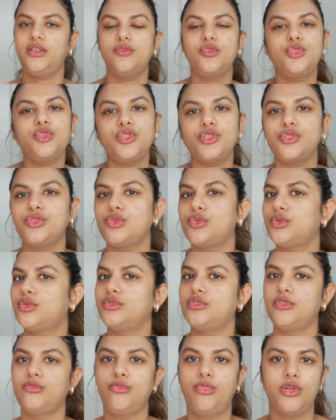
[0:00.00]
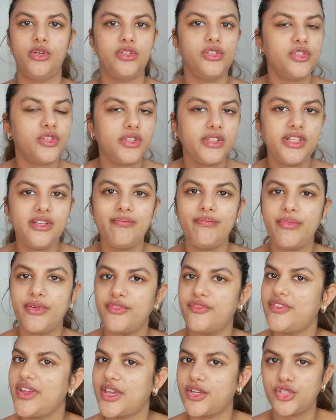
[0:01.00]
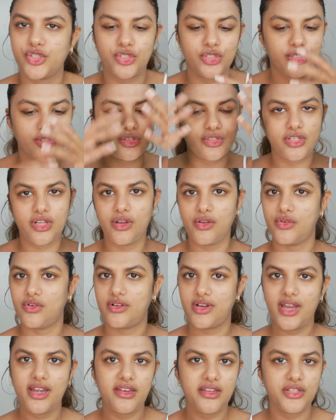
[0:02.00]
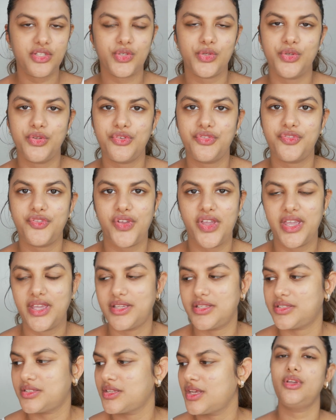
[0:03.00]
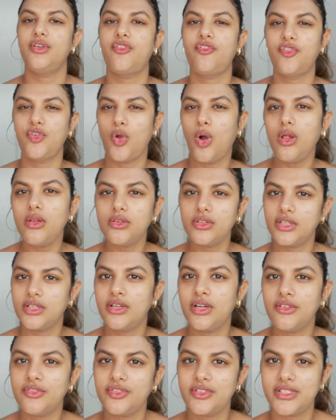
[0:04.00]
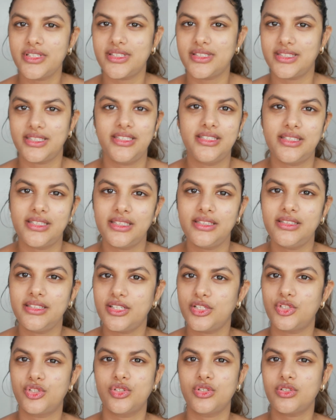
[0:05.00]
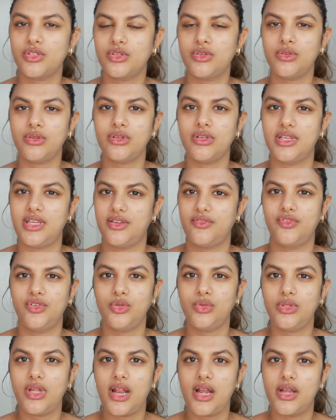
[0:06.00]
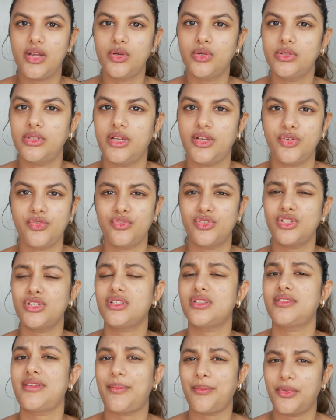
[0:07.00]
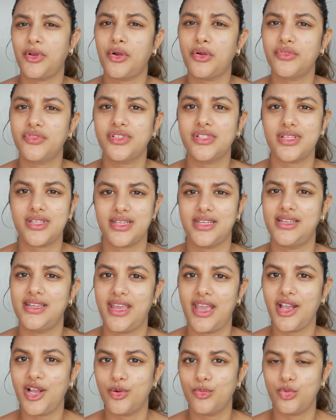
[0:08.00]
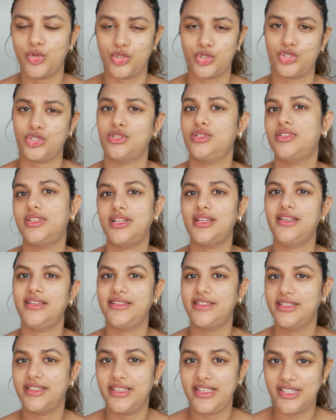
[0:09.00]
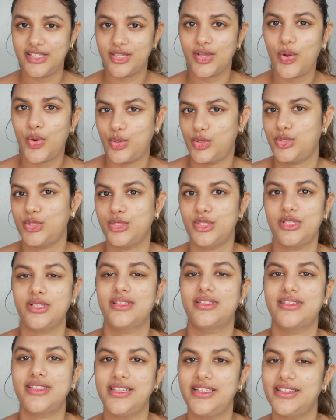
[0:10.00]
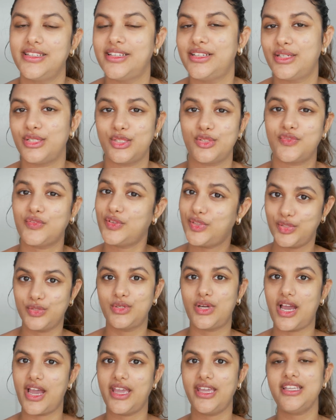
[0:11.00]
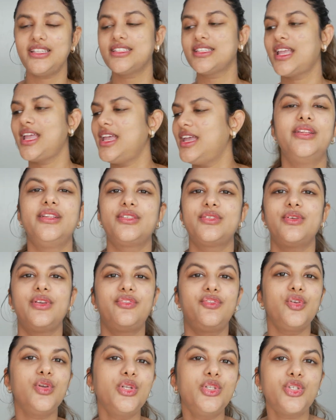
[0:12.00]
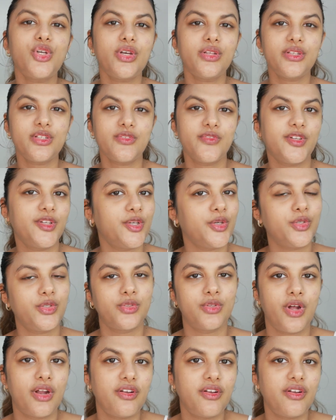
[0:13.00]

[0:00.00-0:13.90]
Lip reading: evens your tone, it blurs all the imperfections and your redness on your face. So if you're looking out for a skin tint that's just gonna give you that look that you've just stepped out of a skincare commercial, then the Lisa Aldridge skin tint is for you guys. So if you enjoyed this video, do